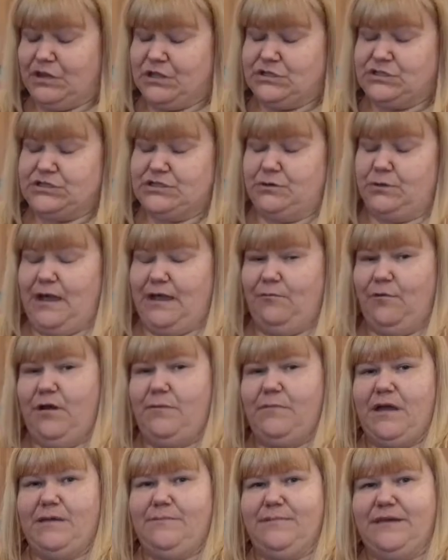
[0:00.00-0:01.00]
So I
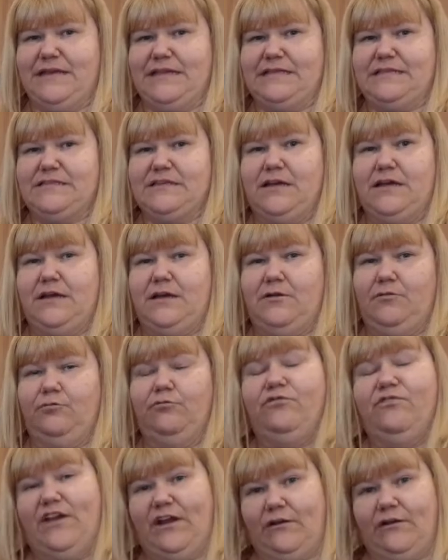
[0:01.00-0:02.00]
want my beans
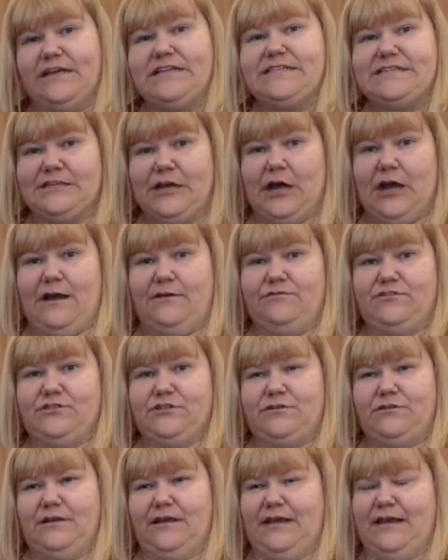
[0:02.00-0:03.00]
very
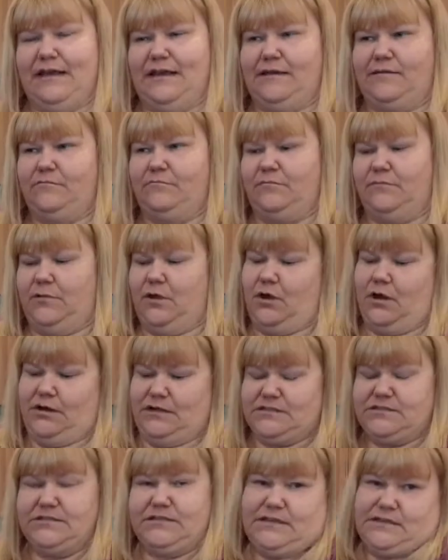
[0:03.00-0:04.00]
soft and
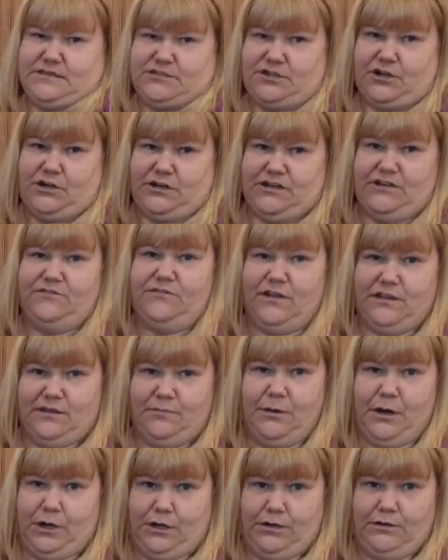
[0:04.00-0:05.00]
honestly starting to fall
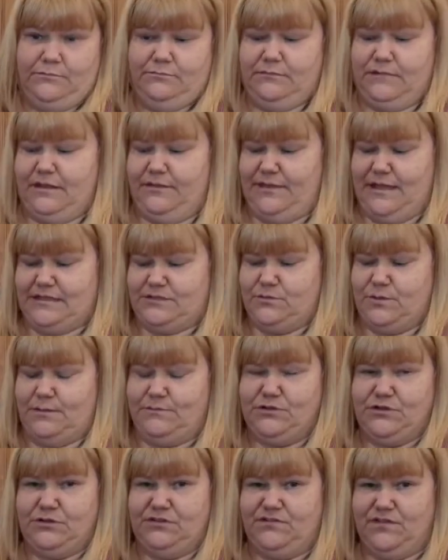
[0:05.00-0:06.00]
apart. And that's why I'm
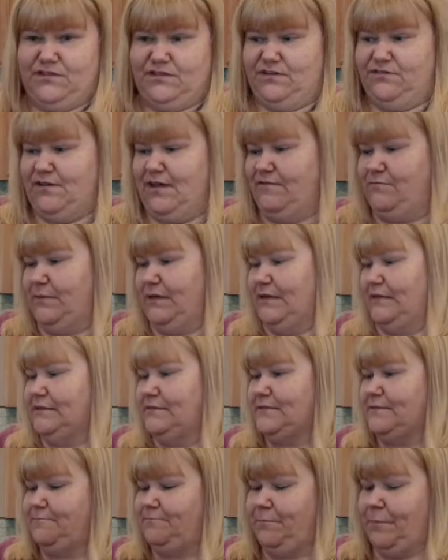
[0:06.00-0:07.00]
doing 55 minutes.